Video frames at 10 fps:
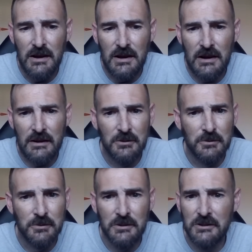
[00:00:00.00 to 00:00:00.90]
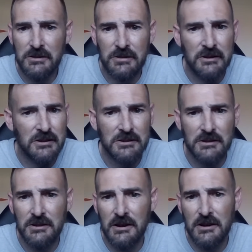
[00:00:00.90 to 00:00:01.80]
I don't really think it's a
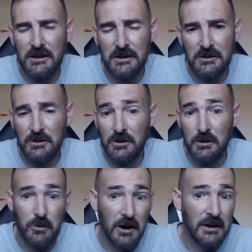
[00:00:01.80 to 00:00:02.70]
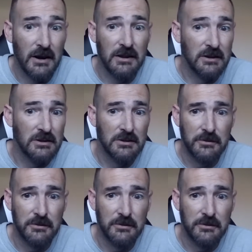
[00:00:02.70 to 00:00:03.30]
good idea or a bright idea